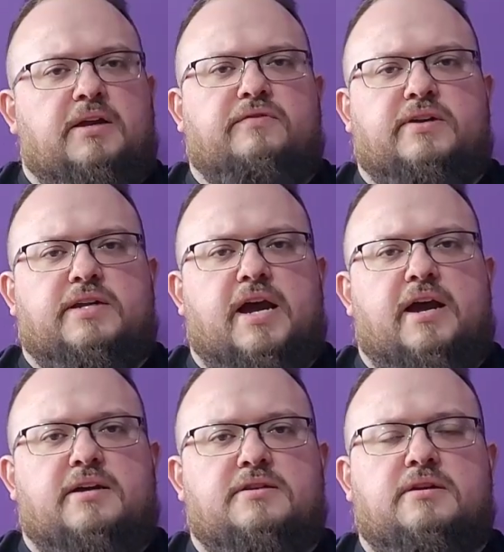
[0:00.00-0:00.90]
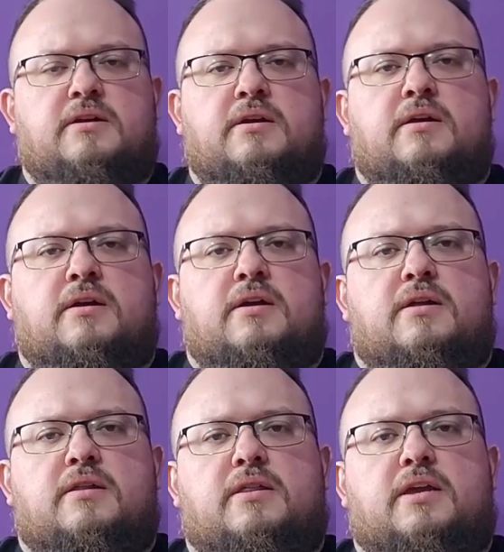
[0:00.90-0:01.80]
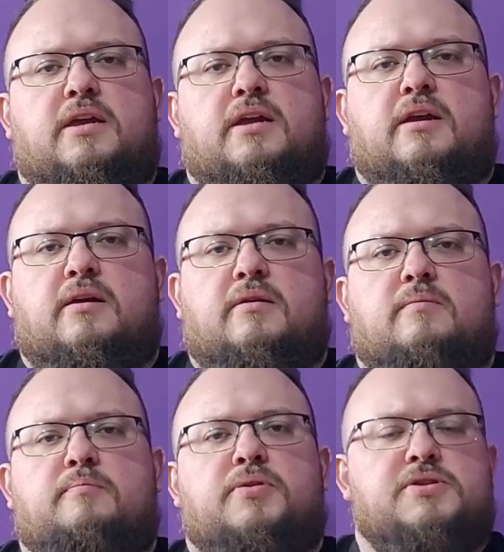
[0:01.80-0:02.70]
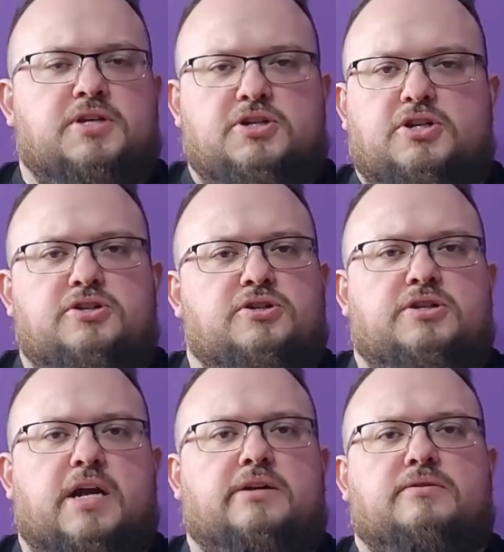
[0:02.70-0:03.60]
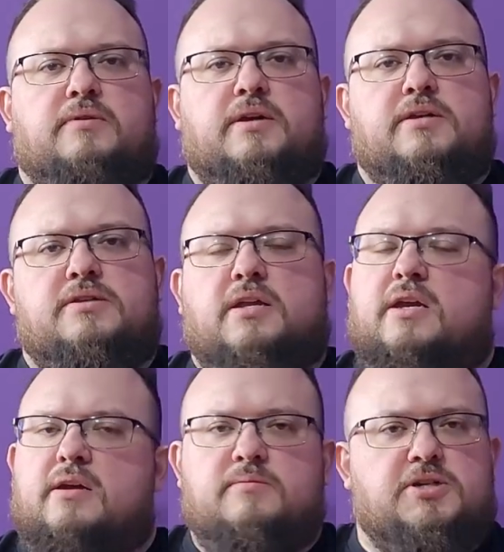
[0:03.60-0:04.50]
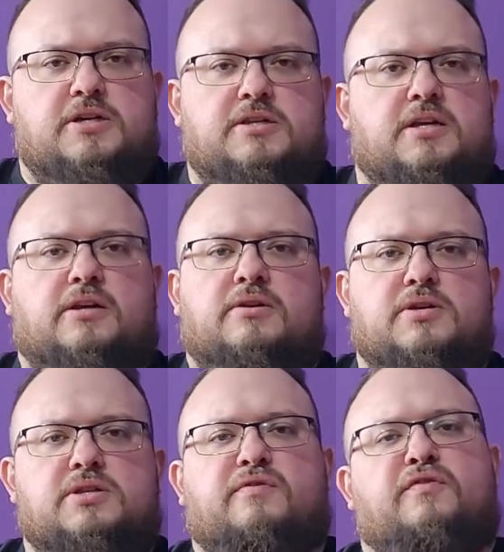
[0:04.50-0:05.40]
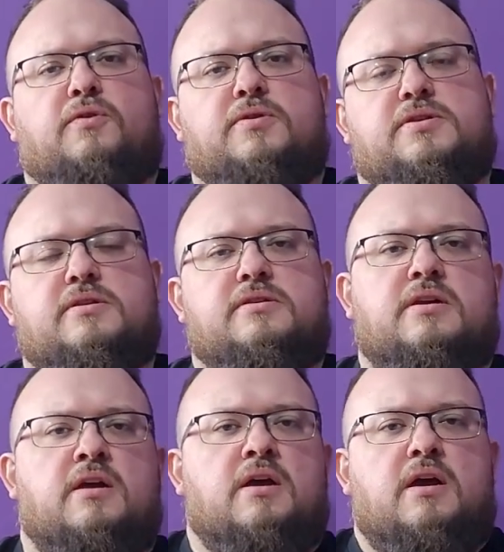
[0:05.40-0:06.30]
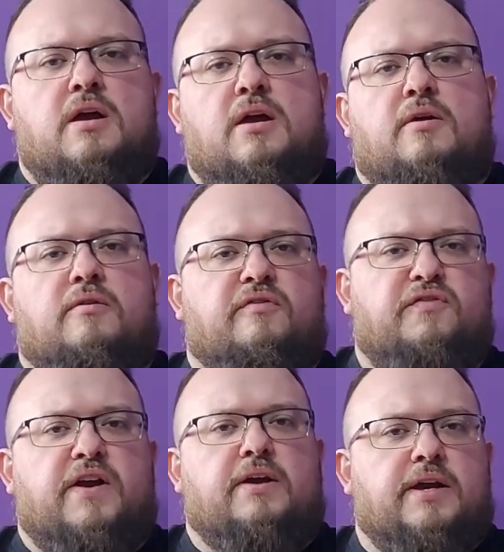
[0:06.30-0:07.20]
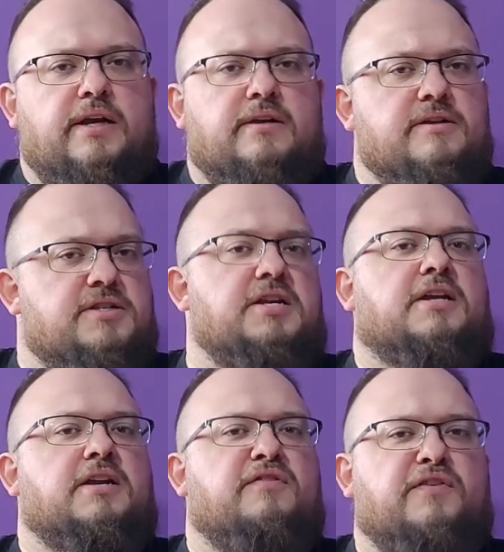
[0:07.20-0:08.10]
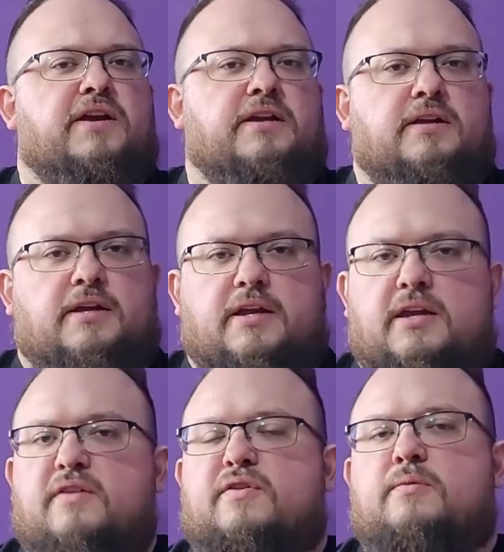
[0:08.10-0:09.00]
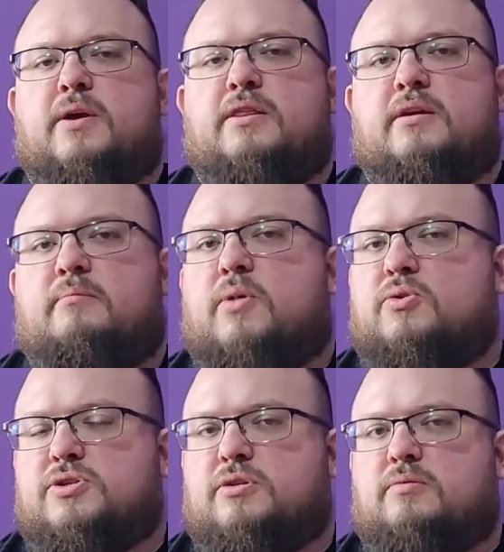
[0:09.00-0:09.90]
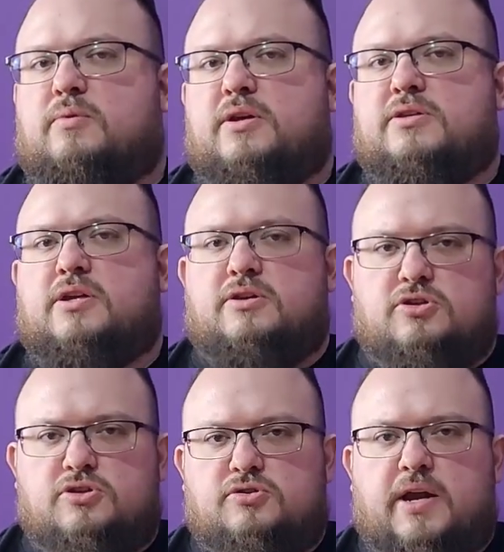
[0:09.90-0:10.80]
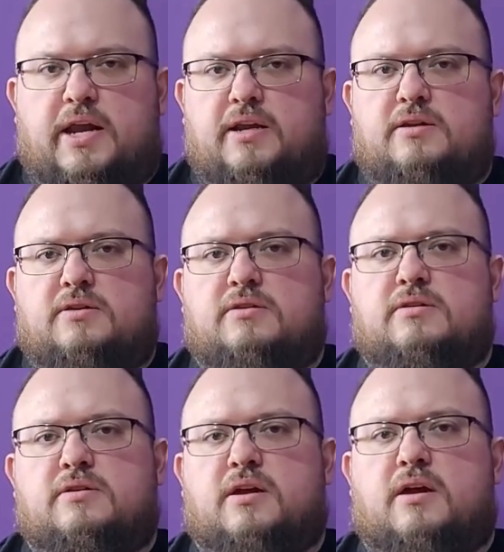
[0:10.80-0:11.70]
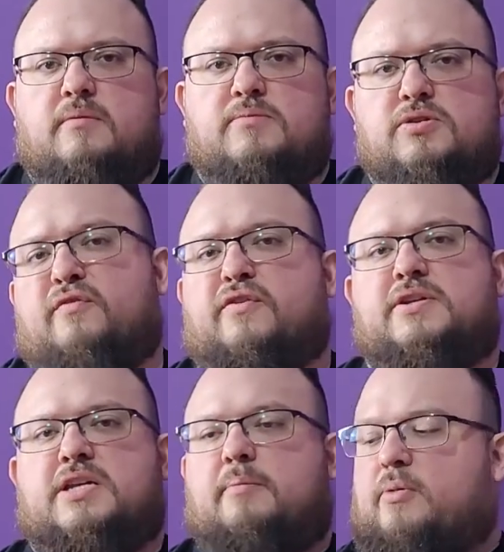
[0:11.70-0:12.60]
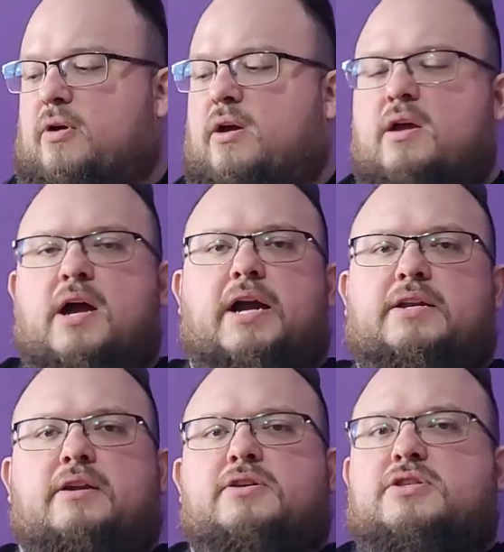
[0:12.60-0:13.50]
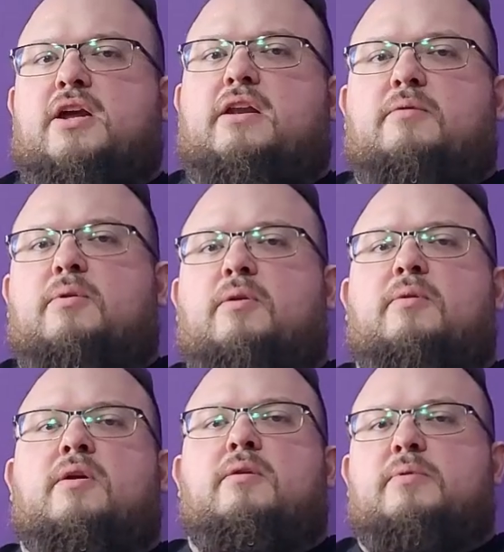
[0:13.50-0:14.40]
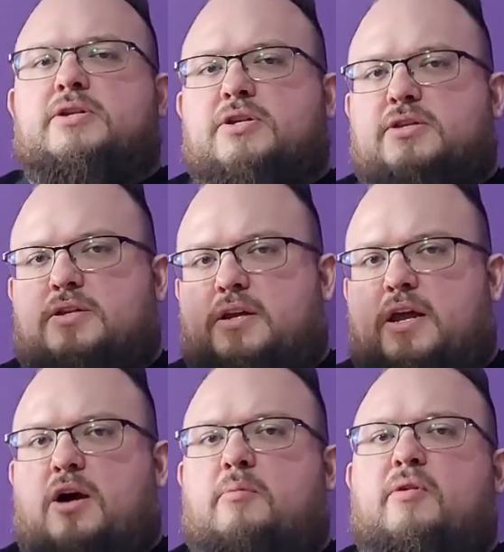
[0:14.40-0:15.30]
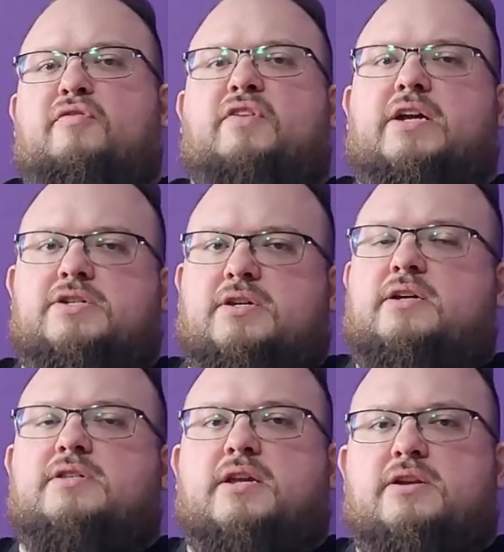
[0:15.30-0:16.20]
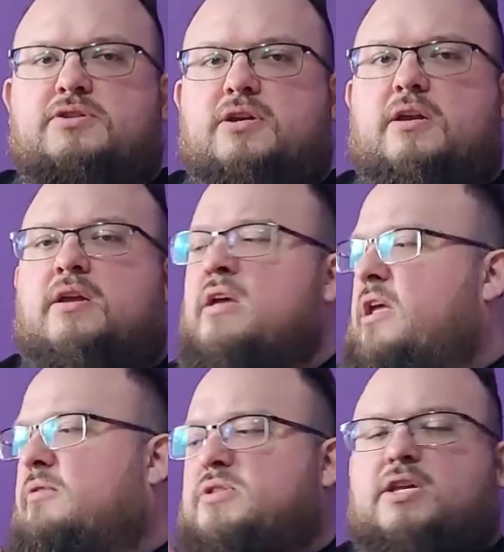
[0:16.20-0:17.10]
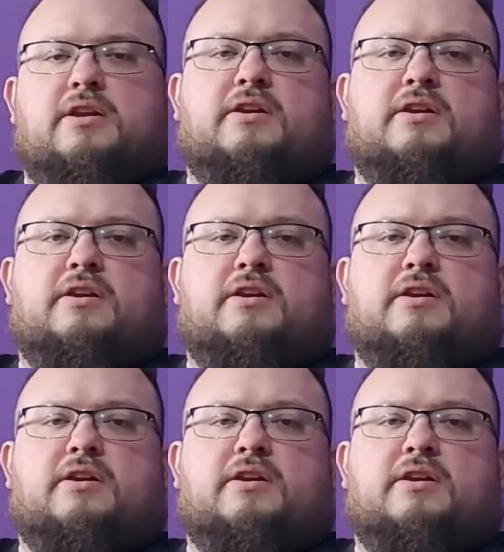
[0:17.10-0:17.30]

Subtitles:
given task, the position trajectories, the EMG signals, the forces varied significantly, even when the motion was constrained. So, for example, I did a study where we just did elbow flexion extension. It was in a